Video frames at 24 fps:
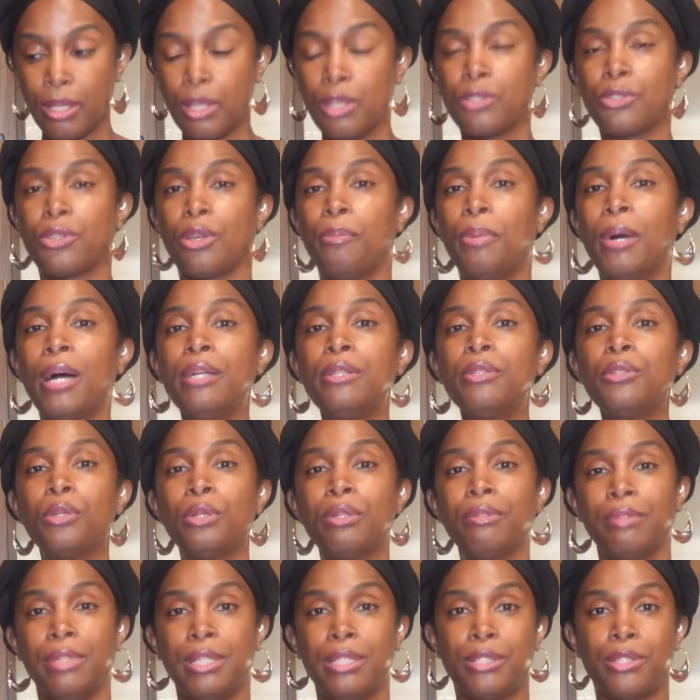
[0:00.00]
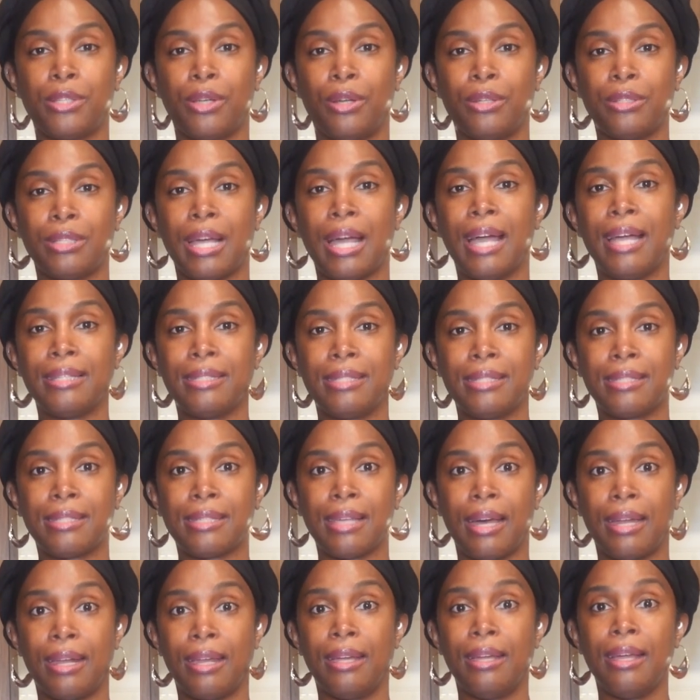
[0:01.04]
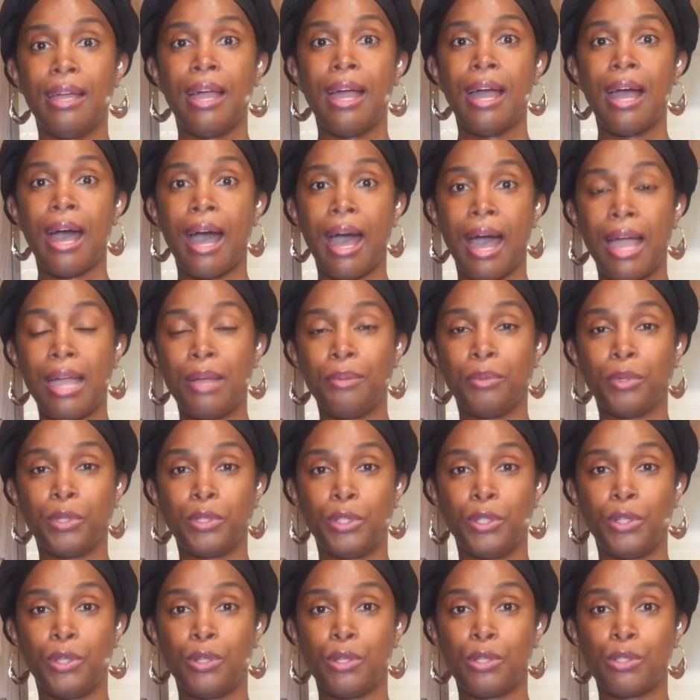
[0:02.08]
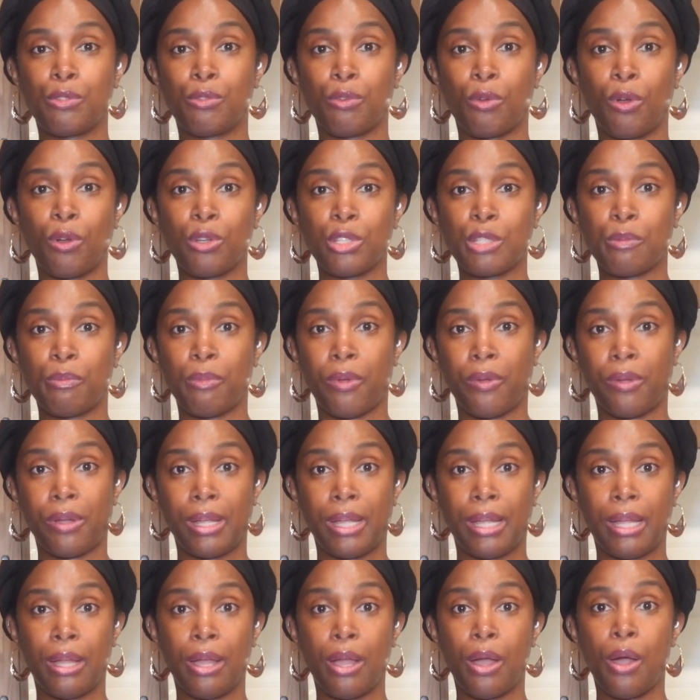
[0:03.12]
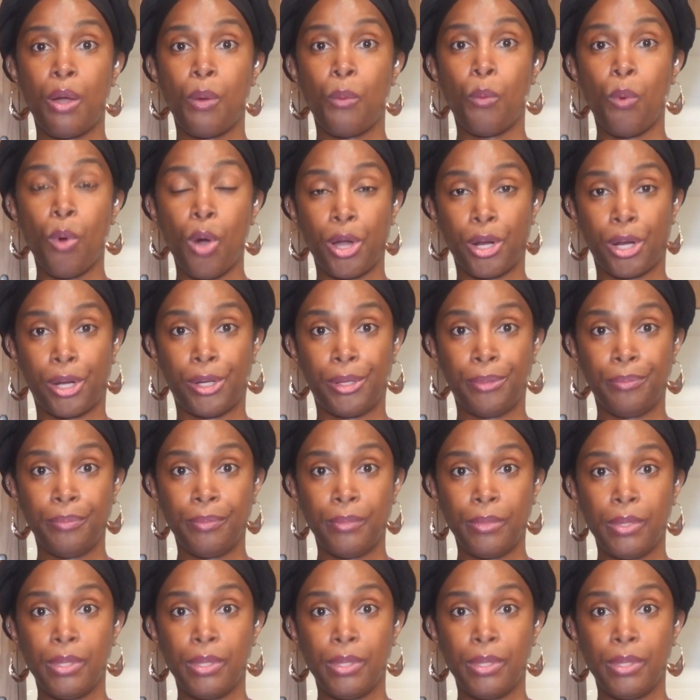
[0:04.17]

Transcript: So upon doing research, I decided I will use rosemary water.